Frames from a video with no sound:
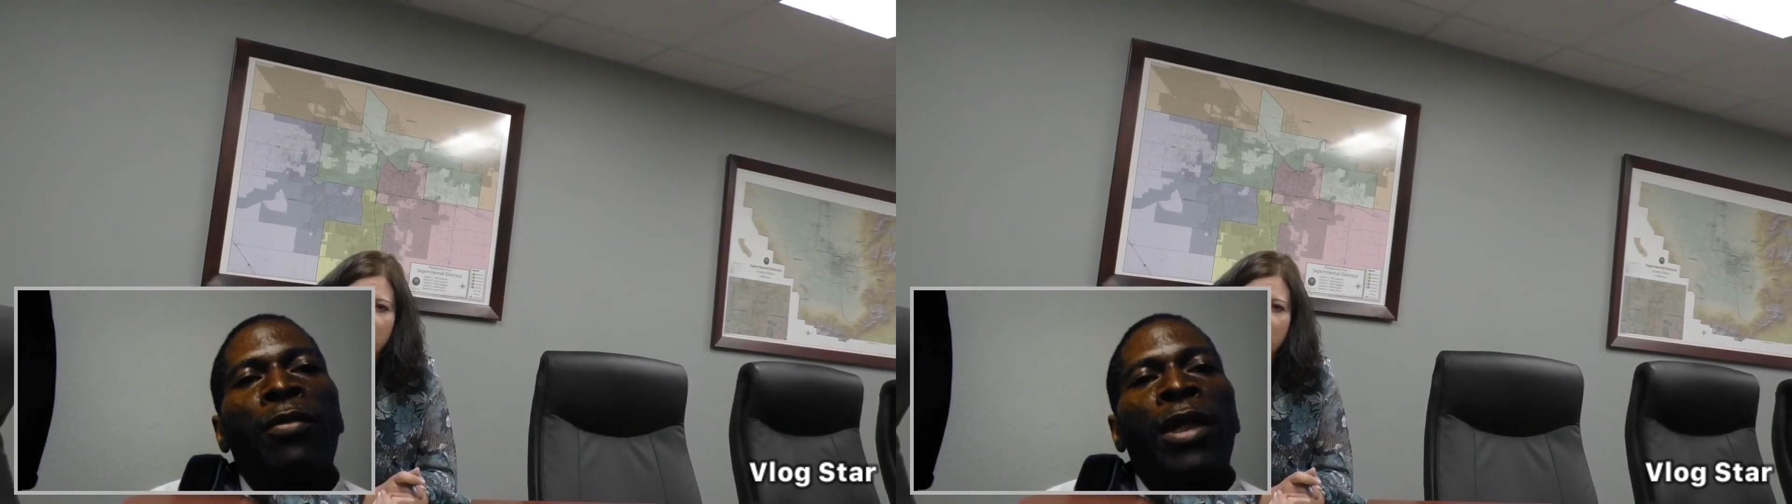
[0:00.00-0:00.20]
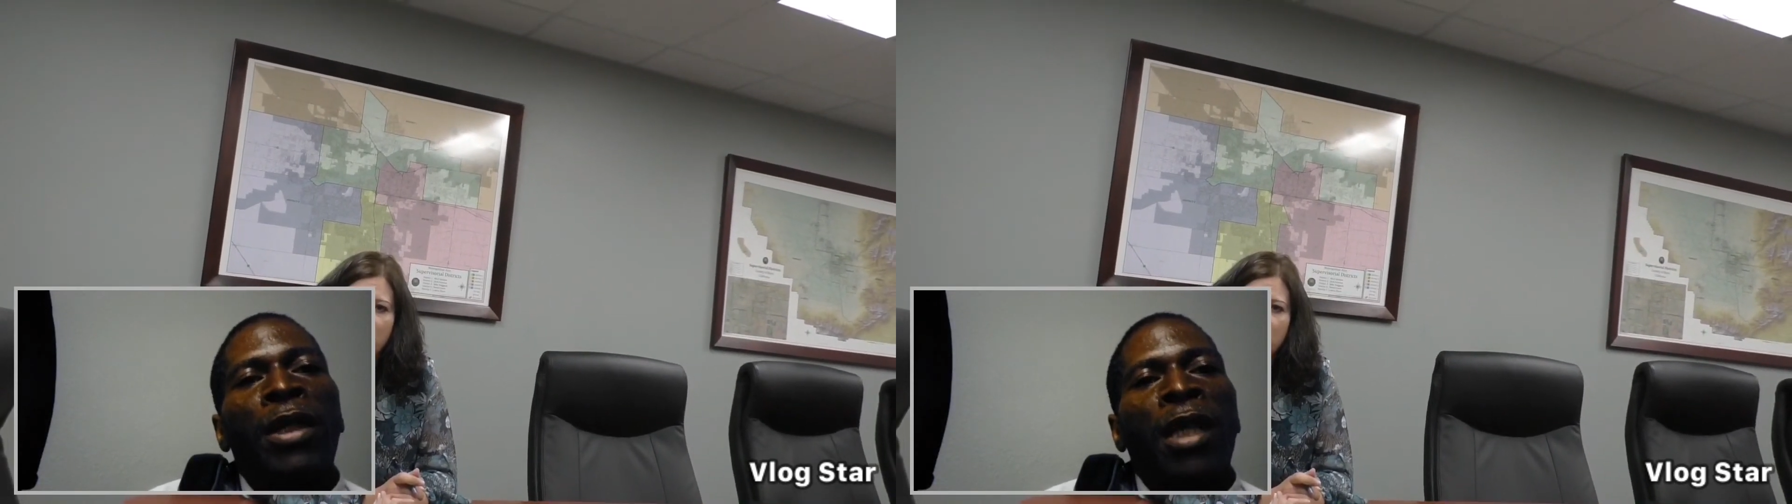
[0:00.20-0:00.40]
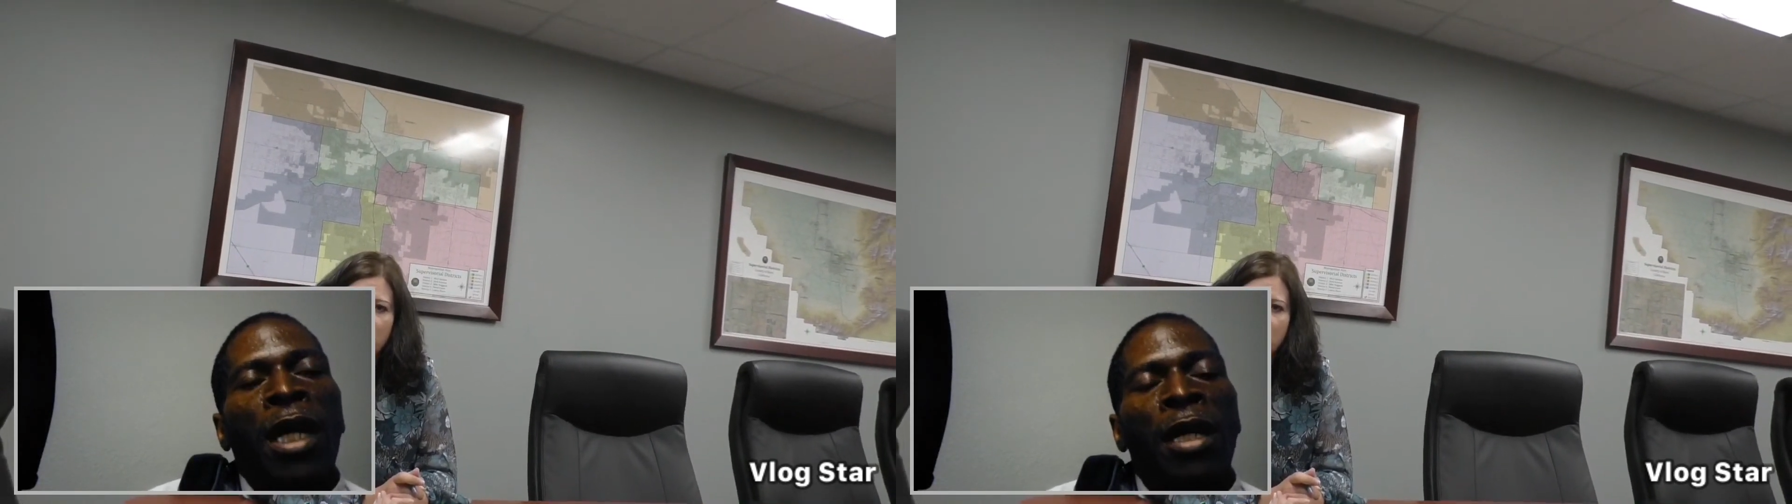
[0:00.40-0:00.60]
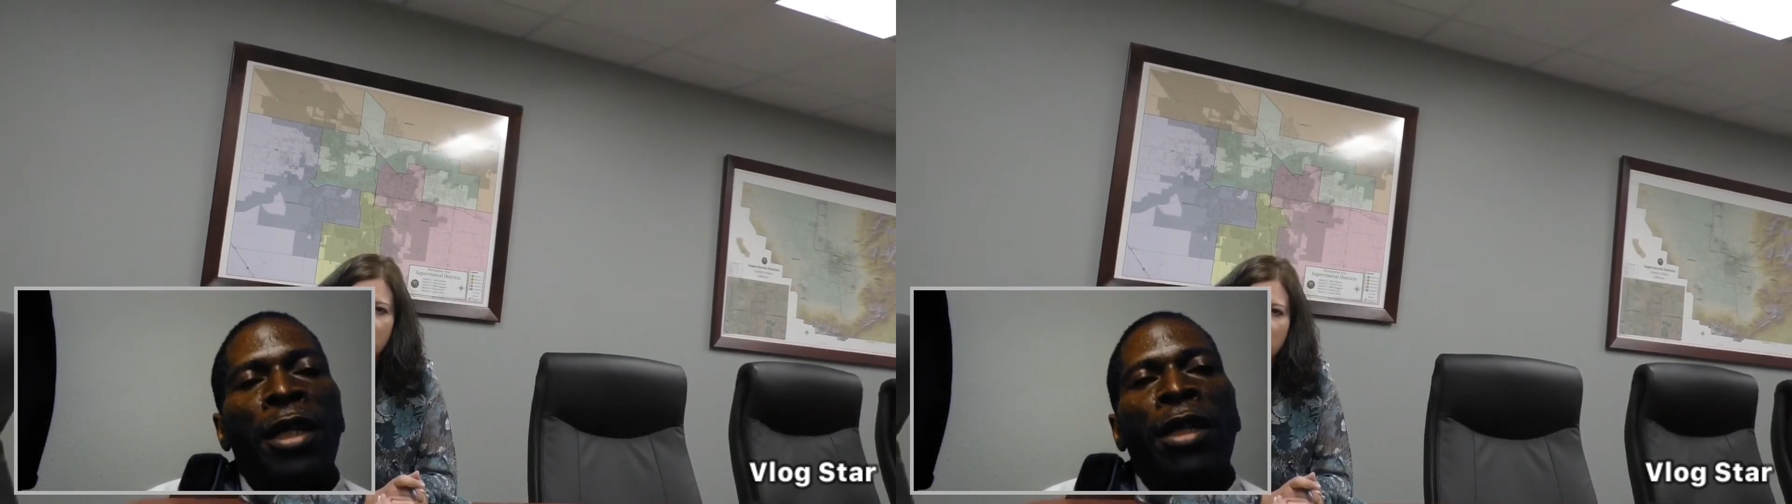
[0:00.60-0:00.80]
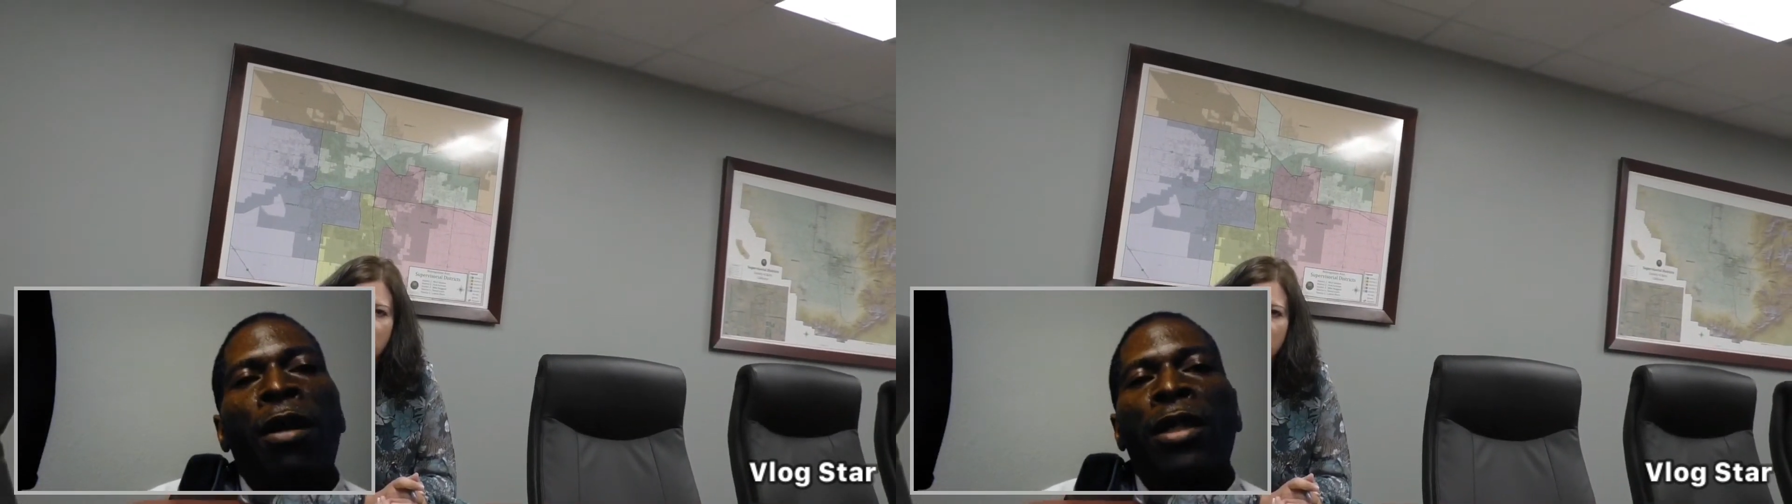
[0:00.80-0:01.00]
which is 100
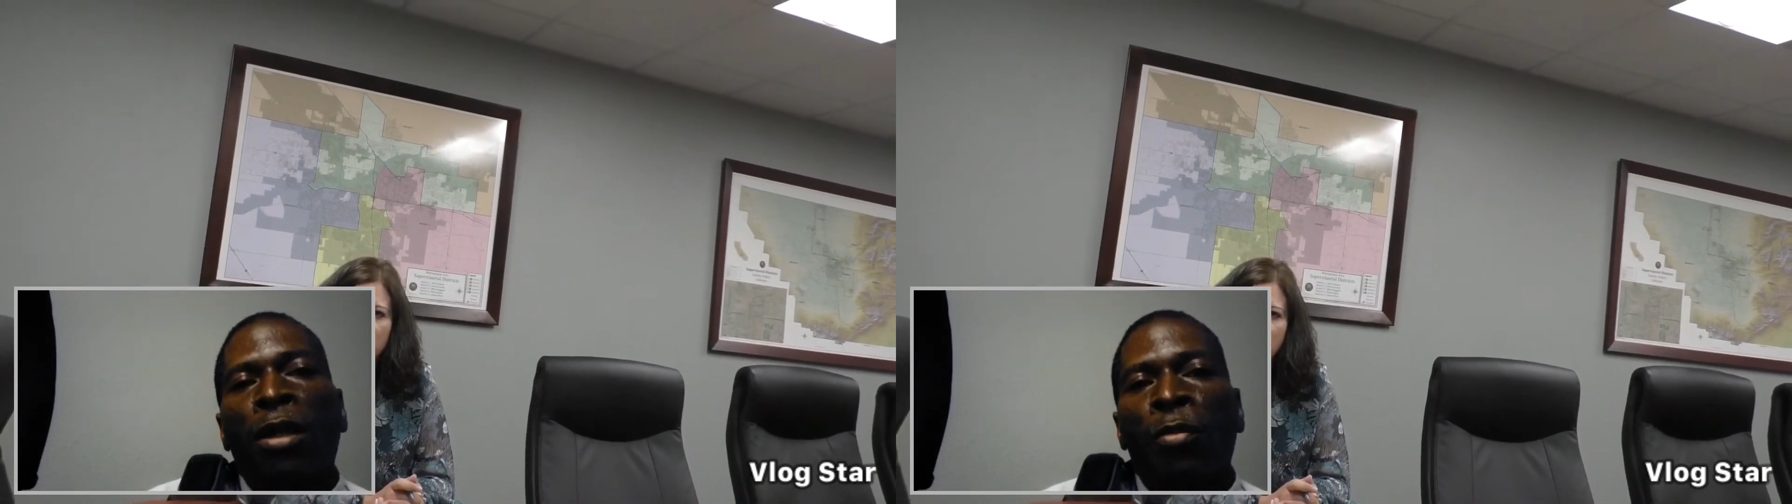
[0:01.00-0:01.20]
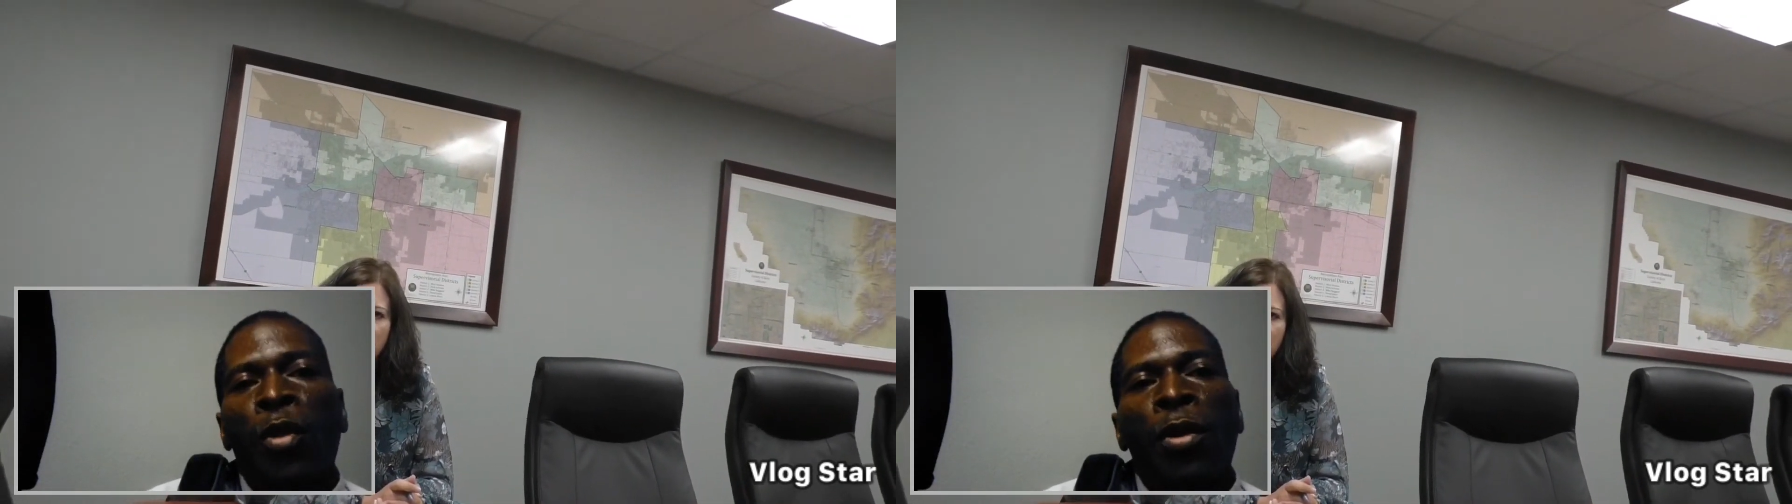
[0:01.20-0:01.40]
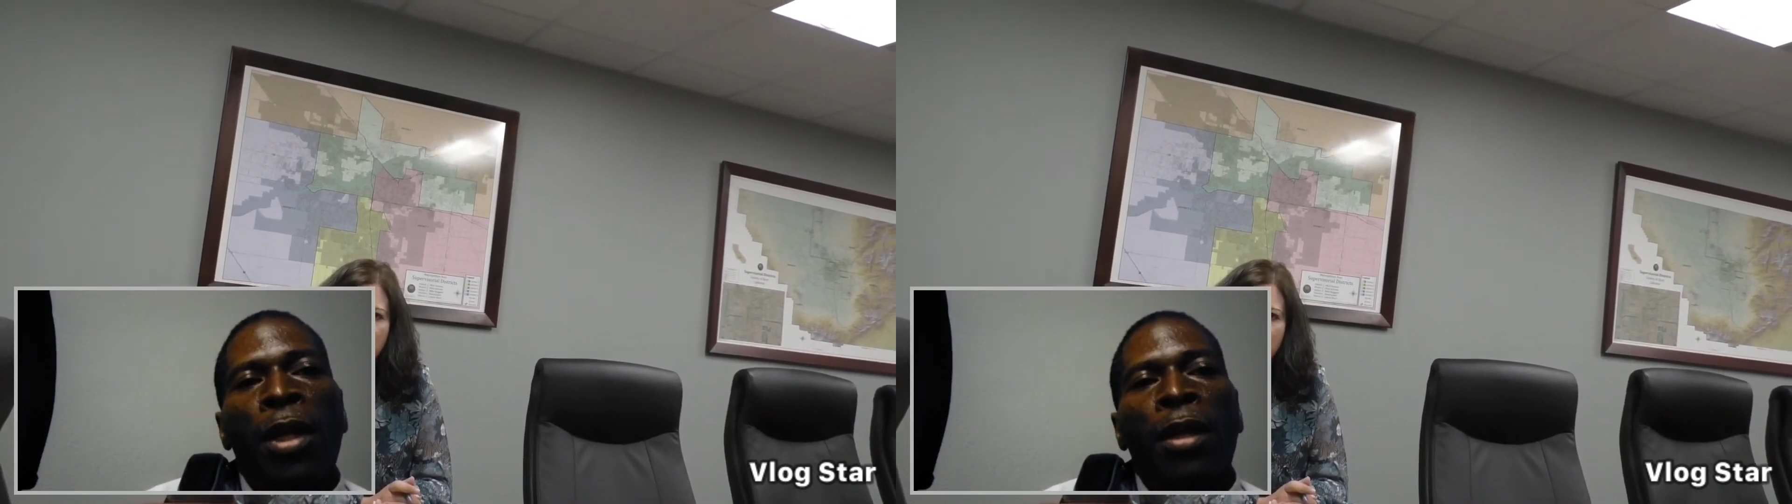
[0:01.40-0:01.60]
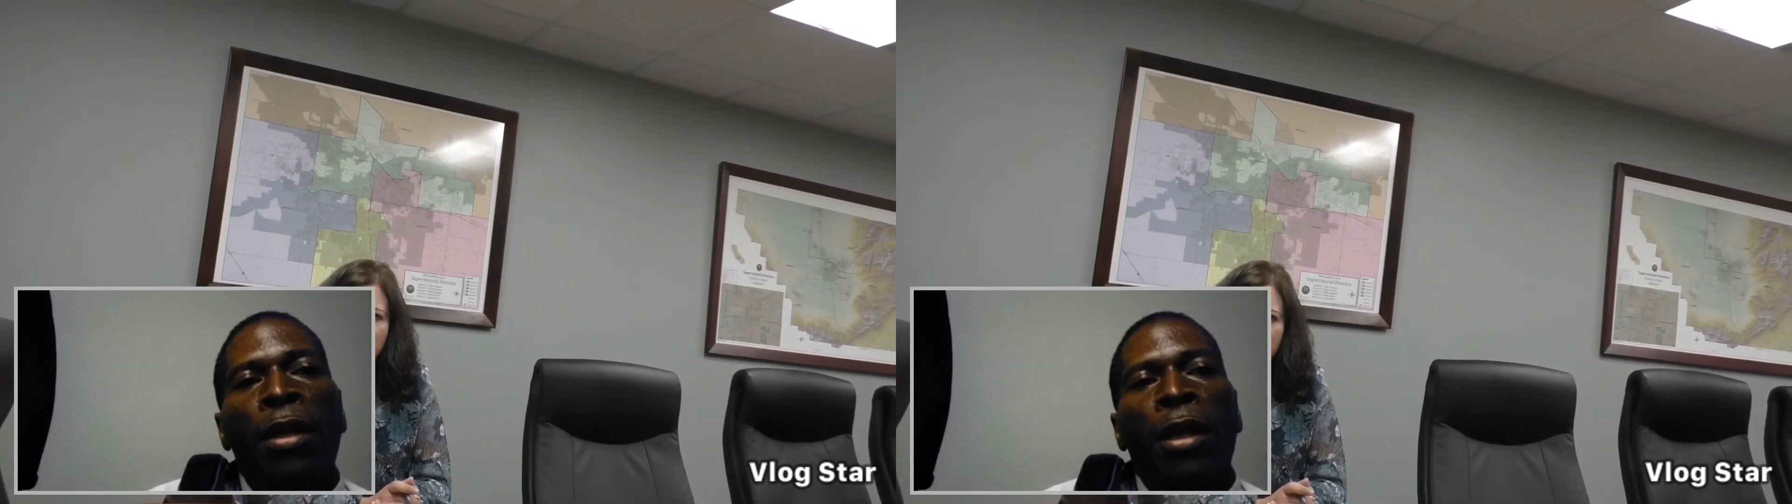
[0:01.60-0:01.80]
yards or more,